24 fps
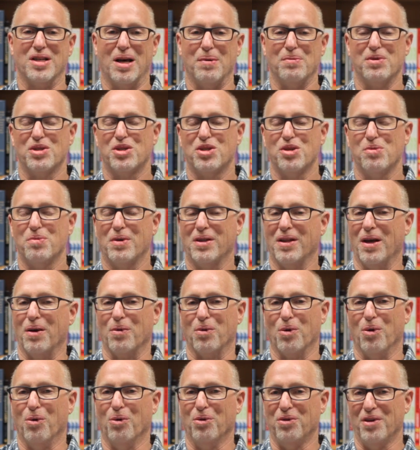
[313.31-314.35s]
I'm assuming they
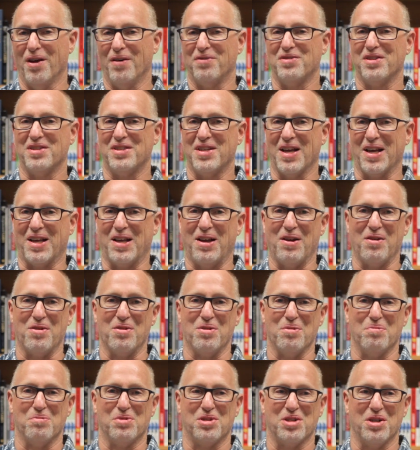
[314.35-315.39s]
were old enough to take care of
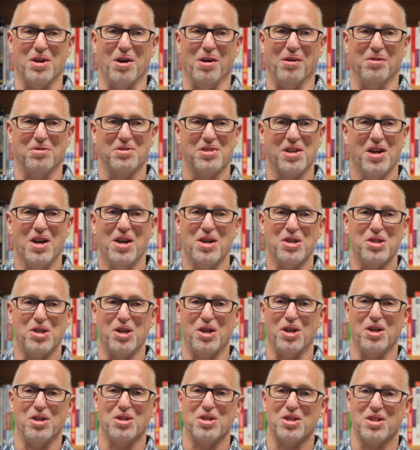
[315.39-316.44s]
themselves. She
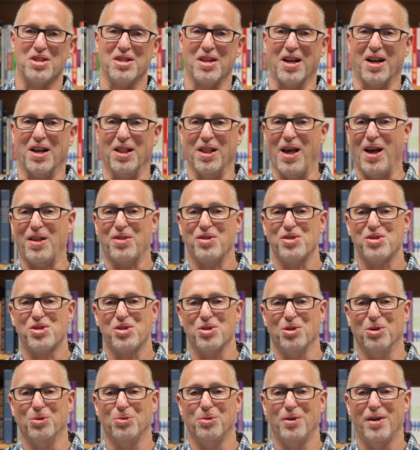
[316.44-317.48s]
didn't just neglect the
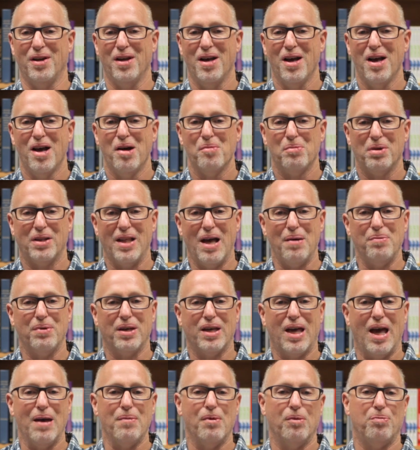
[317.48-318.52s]
children, but that
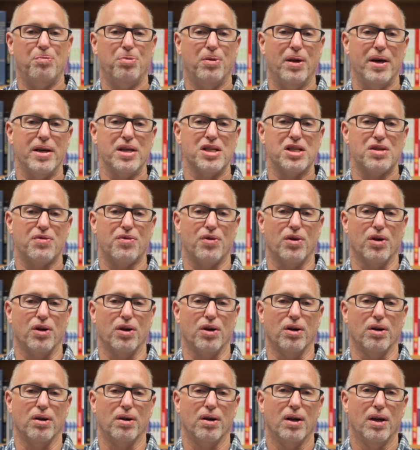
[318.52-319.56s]
became a place for
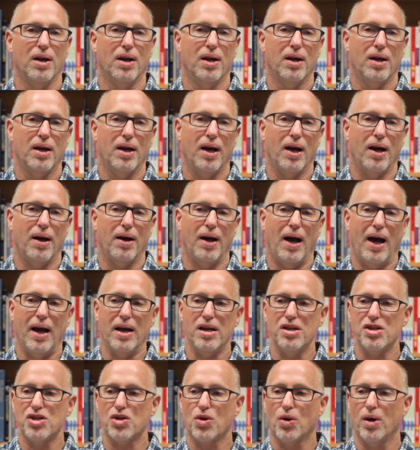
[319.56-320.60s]
her. Uh, I
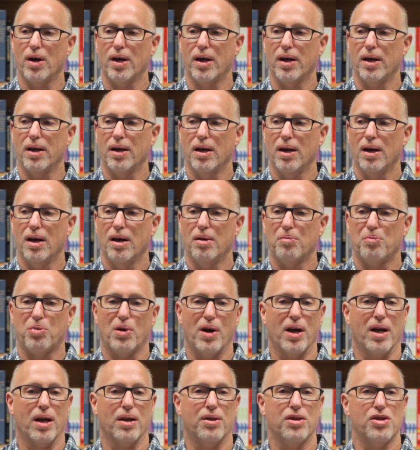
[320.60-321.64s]
enjoy
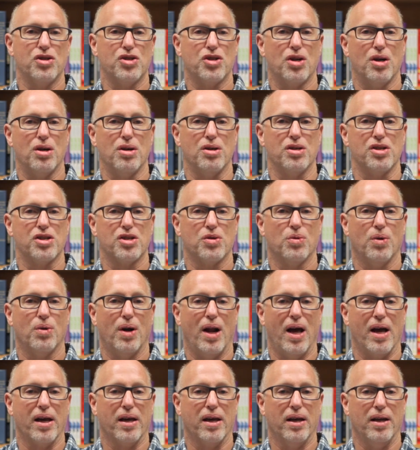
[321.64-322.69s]
praying at the church. When
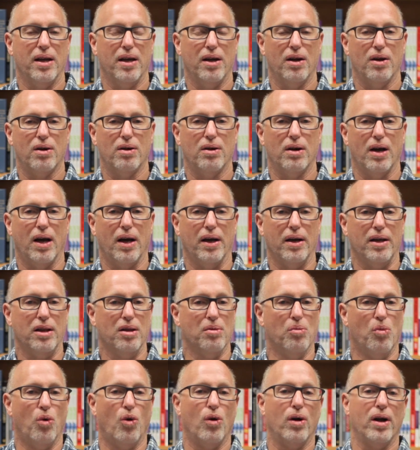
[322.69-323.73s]
I get here uh, in the
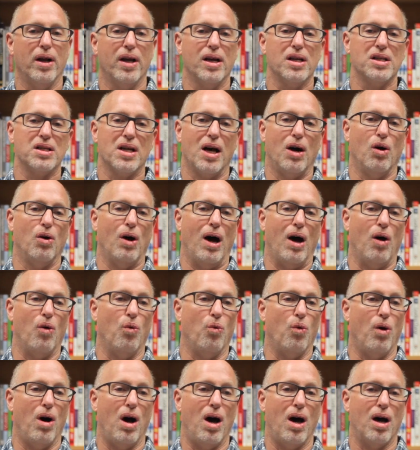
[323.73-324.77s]
mornings, I'll, I'll
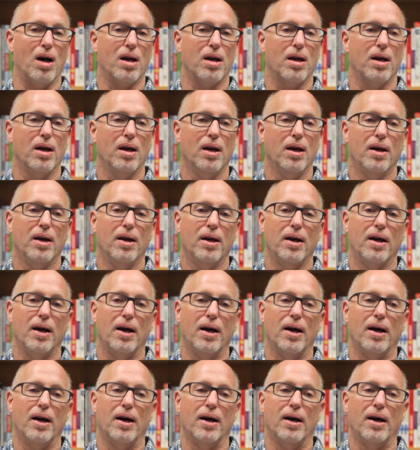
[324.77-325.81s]
walk. Uh,
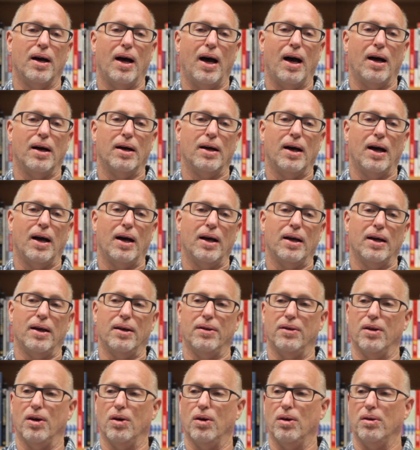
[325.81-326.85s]
uh in,
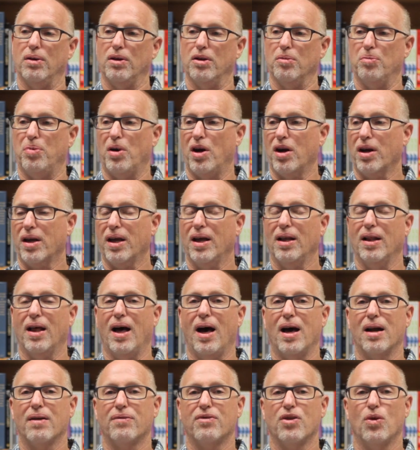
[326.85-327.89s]
the, in the parking
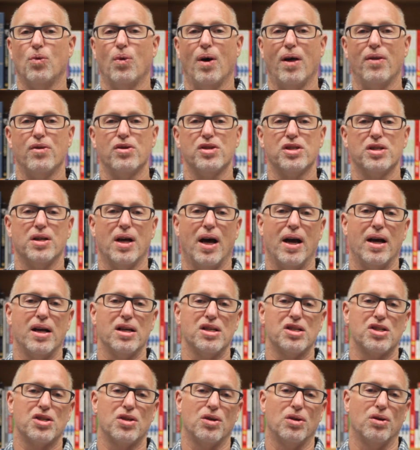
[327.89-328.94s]
lot if the weather's
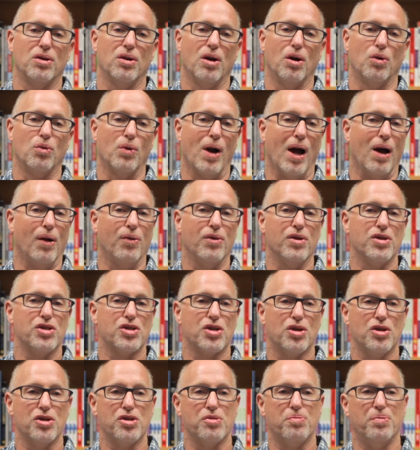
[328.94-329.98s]
nice, or around the
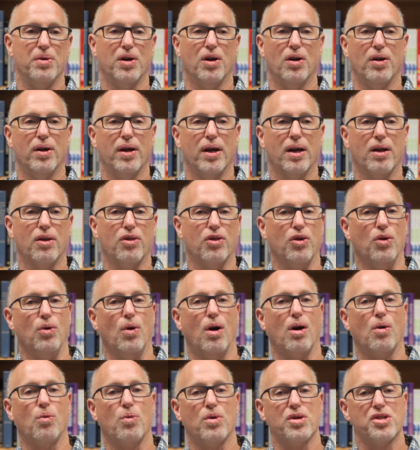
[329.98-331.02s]
church building, through
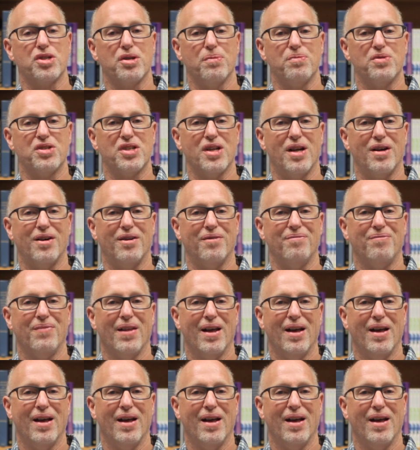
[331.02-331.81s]
our worship center.